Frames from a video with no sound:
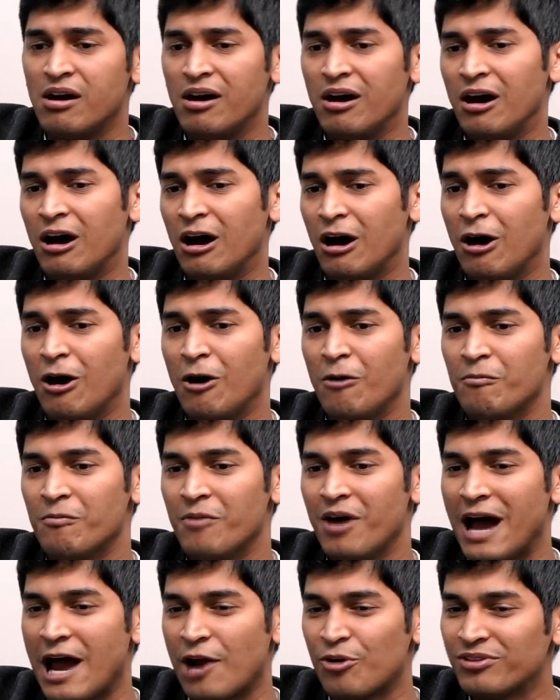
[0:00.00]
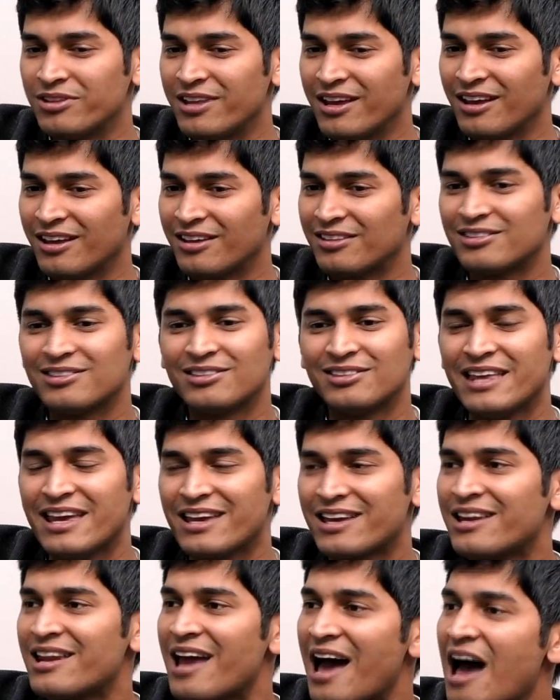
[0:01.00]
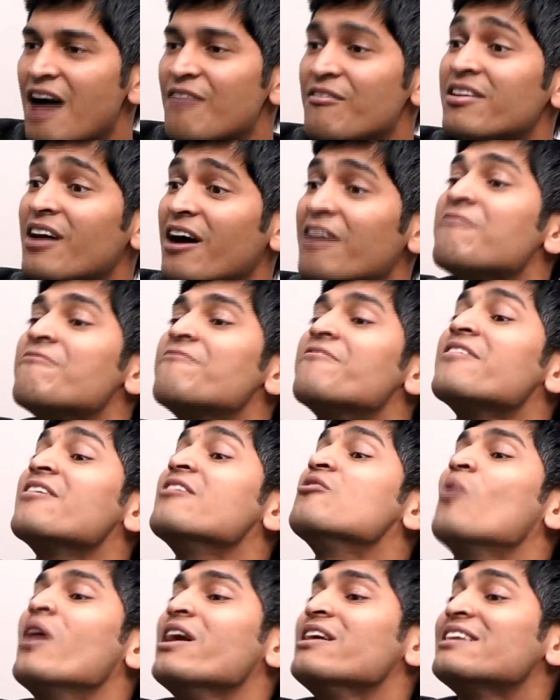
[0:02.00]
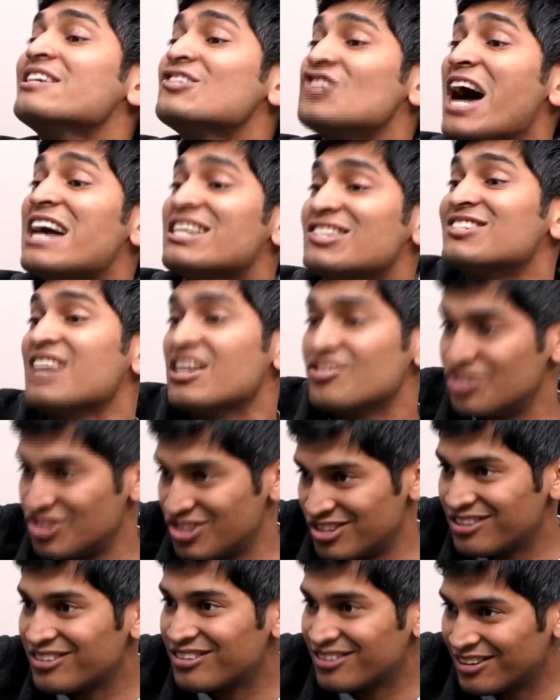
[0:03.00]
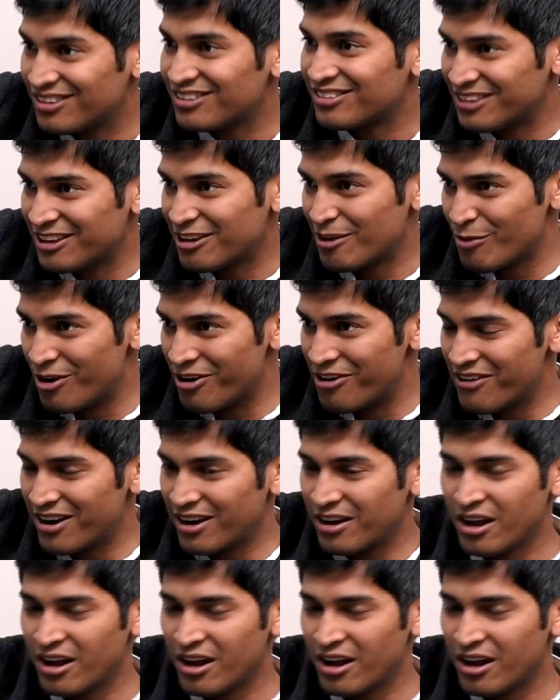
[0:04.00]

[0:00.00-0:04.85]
I don't think they can have an unfair advantage as such. Think about it, right?